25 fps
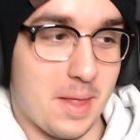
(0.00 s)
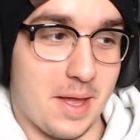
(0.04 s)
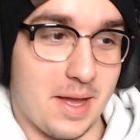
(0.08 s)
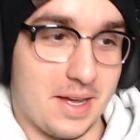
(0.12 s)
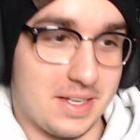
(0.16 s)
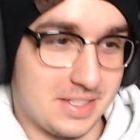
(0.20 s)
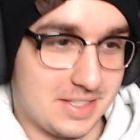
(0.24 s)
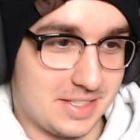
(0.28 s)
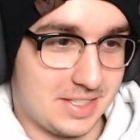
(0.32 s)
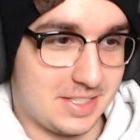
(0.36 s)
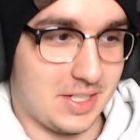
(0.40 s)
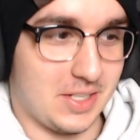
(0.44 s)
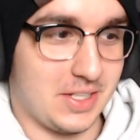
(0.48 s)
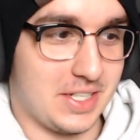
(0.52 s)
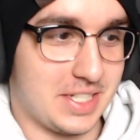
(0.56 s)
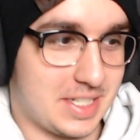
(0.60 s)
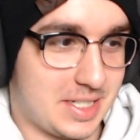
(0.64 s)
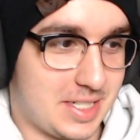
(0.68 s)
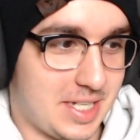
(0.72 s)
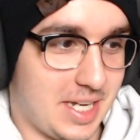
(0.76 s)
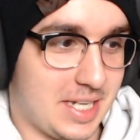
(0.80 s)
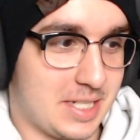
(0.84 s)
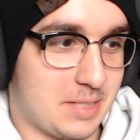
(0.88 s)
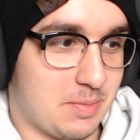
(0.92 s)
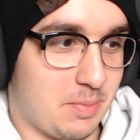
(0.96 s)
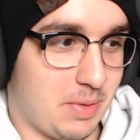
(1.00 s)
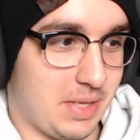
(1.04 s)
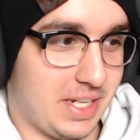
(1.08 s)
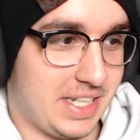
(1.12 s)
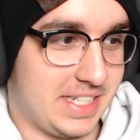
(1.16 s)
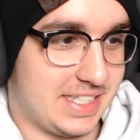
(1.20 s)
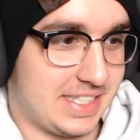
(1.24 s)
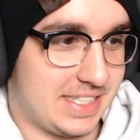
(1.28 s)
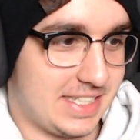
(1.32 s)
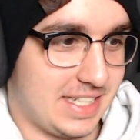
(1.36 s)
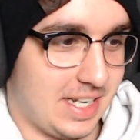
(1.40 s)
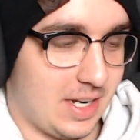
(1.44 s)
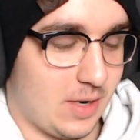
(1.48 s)
So this takes
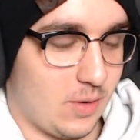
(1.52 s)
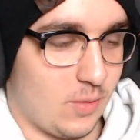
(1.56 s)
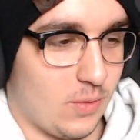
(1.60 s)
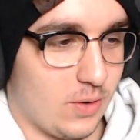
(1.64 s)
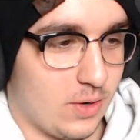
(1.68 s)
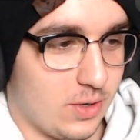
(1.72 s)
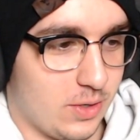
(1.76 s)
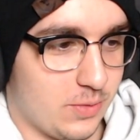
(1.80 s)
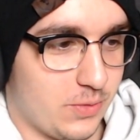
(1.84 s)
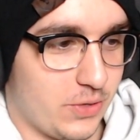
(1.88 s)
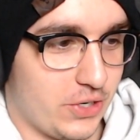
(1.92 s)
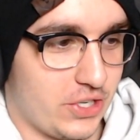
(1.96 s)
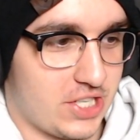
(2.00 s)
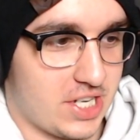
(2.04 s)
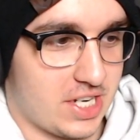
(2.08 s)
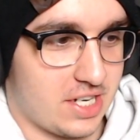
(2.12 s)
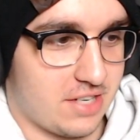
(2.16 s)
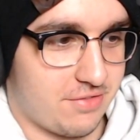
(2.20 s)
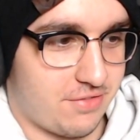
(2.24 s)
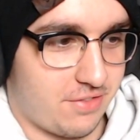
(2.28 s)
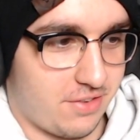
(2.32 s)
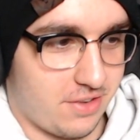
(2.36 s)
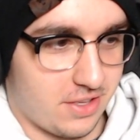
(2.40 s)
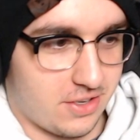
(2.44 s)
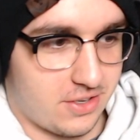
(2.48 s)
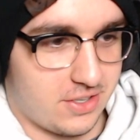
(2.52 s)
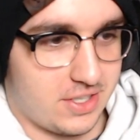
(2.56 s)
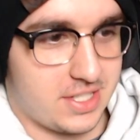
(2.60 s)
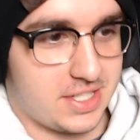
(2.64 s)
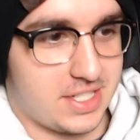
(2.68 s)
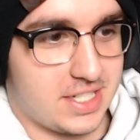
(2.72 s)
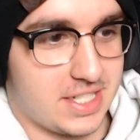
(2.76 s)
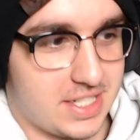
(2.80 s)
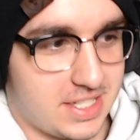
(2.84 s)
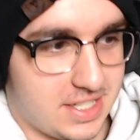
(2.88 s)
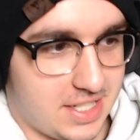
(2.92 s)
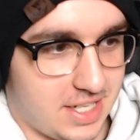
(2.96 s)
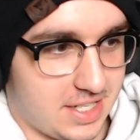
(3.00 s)
place in a world where Jennifer Lawrence
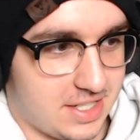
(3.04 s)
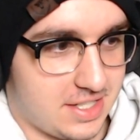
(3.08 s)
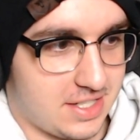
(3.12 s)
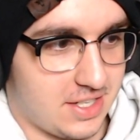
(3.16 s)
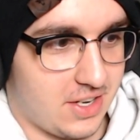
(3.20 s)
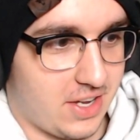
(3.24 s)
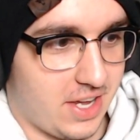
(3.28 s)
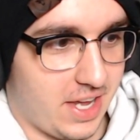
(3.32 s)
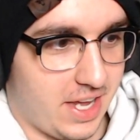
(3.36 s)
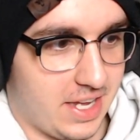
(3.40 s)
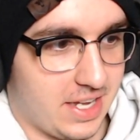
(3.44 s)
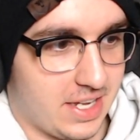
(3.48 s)
exists. Okay.